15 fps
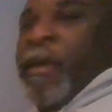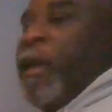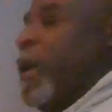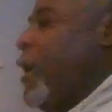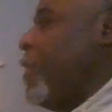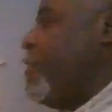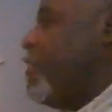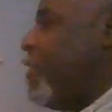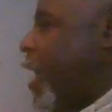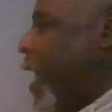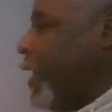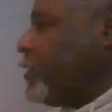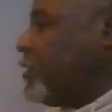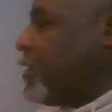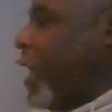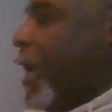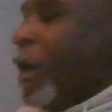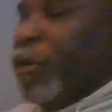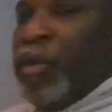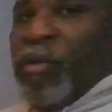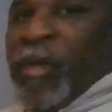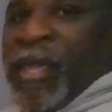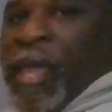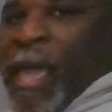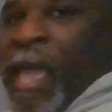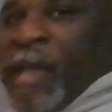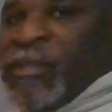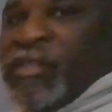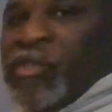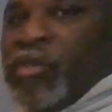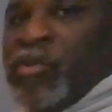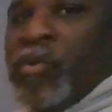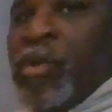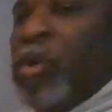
And that's how you castle